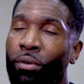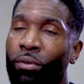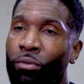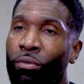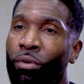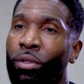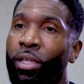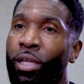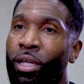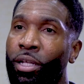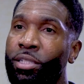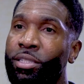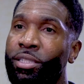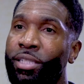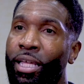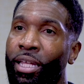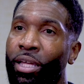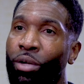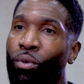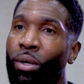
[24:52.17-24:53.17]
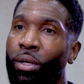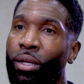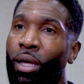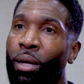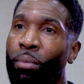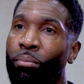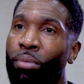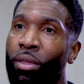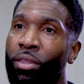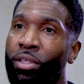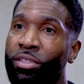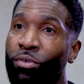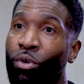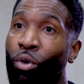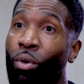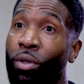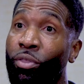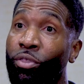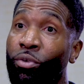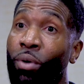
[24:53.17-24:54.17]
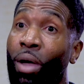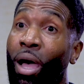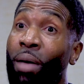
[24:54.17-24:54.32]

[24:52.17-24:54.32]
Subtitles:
really understanding what brothers are going through.